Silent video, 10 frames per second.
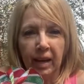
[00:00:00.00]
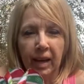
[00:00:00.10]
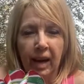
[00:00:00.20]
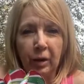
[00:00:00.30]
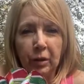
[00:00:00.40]

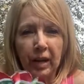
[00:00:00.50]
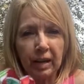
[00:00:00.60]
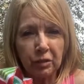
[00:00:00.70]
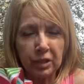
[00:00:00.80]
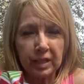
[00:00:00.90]
Okay,
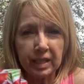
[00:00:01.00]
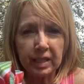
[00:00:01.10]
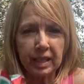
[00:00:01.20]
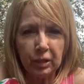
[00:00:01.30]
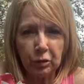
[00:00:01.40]
I've just
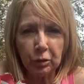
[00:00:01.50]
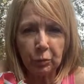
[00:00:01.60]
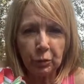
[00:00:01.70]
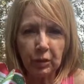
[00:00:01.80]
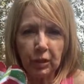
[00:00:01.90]
continued to
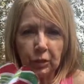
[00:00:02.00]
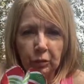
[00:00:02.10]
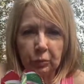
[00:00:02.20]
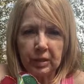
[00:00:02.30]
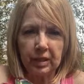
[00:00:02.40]
pull
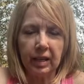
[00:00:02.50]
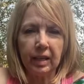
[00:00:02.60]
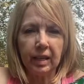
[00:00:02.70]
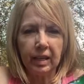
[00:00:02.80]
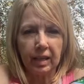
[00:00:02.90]
loops,
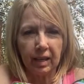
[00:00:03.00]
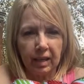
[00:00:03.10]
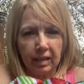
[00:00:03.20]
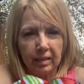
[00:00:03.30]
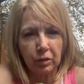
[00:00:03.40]
and
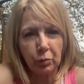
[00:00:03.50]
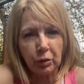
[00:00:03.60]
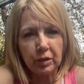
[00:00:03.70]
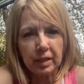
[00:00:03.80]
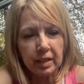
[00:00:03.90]

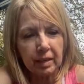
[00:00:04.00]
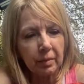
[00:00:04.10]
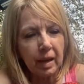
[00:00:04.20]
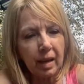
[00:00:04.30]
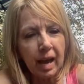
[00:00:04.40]
towards the
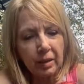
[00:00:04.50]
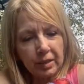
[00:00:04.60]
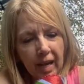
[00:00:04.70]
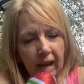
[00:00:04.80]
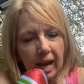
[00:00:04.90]

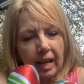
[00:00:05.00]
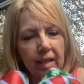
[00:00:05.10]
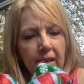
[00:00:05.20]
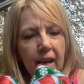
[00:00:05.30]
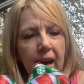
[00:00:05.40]
outside,
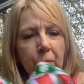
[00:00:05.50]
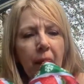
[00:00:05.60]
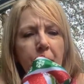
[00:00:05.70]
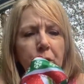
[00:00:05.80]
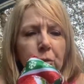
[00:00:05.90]

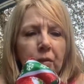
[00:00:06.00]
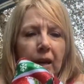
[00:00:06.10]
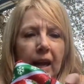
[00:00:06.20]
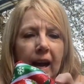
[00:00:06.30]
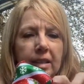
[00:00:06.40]
I'm doing the
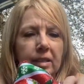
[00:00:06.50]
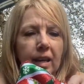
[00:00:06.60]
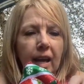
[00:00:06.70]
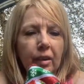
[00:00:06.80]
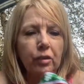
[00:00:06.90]
last
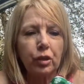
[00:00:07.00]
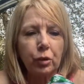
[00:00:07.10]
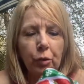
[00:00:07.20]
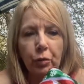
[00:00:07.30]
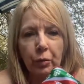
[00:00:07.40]
like 2 or 3